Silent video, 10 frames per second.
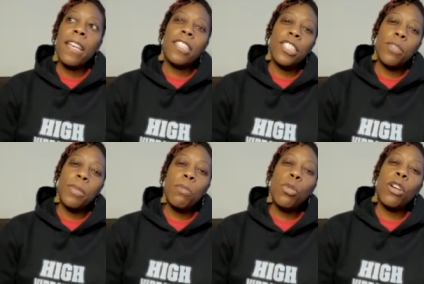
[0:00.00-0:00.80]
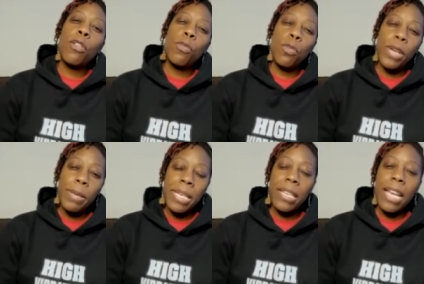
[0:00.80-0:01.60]
there should be more
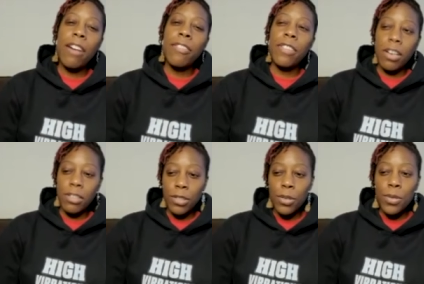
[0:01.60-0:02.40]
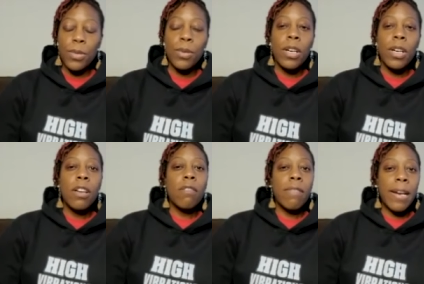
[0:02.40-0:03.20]
women of color who
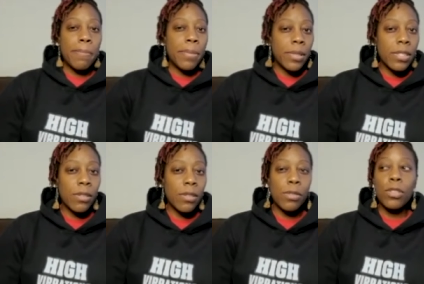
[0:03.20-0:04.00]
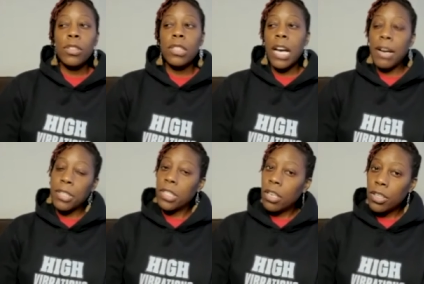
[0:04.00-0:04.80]
write books so our
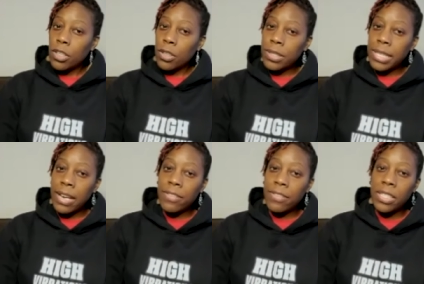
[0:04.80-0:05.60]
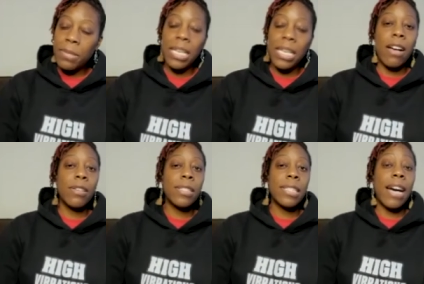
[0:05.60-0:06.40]
young girls have something
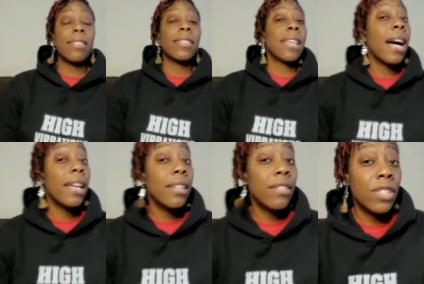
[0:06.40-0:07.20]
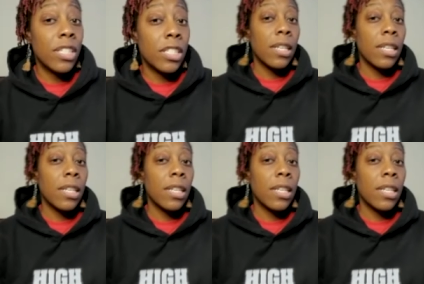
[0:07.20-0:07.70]
else outside of just